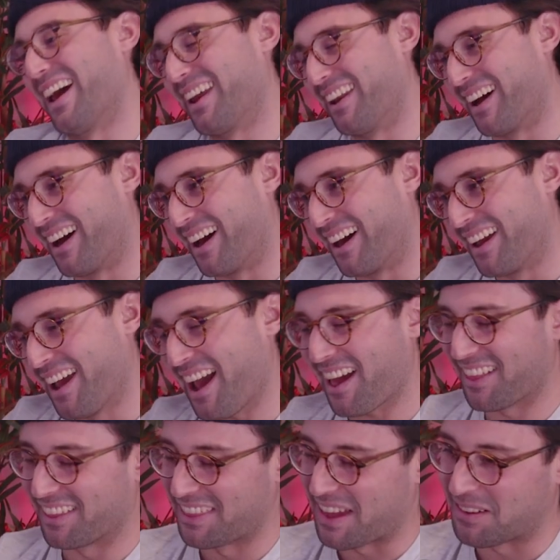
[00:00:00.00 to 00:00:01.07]
And
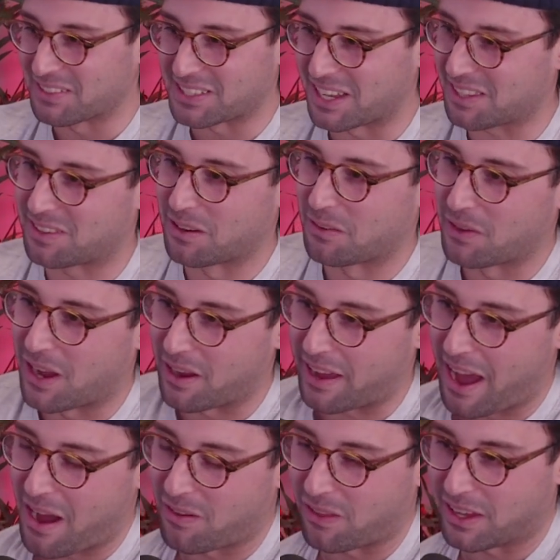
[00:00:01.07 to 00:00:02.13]
that was it, dude. We
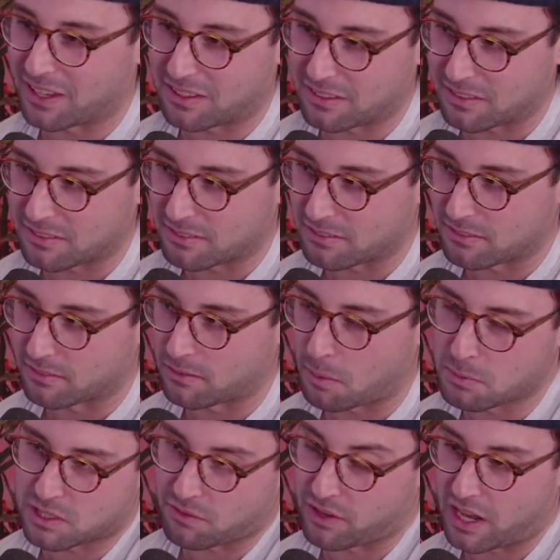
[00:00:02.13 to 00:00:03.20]
hung out like
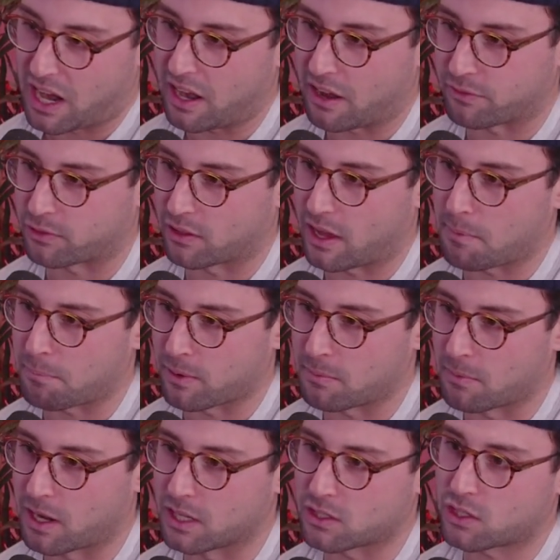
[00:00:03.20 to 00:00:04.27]
almost every night after that.
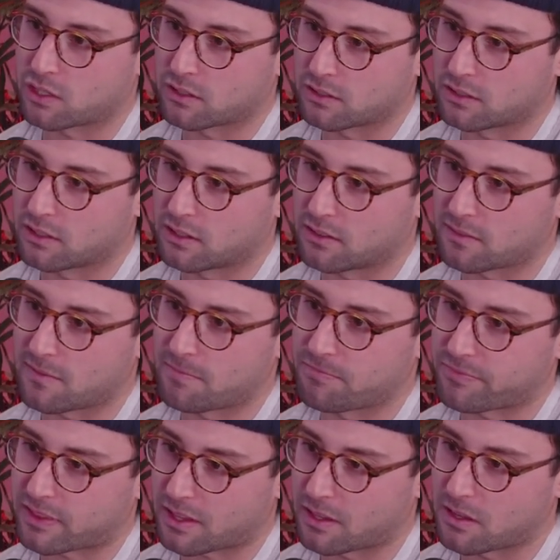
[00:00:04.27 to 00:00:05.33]
Pretty much. I went to McDonald's, went to
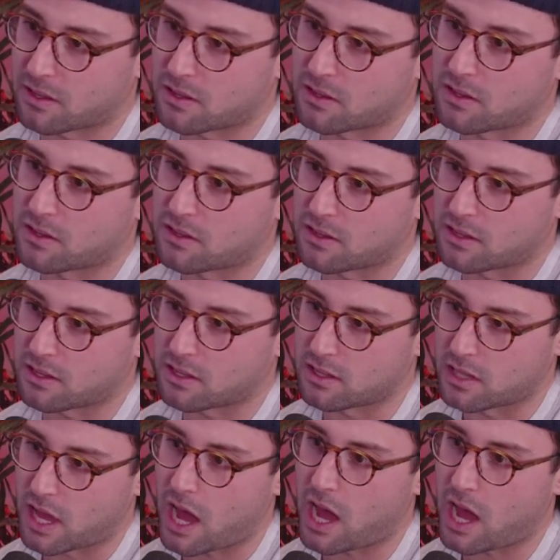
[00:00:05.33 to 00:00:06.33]
that Blues place.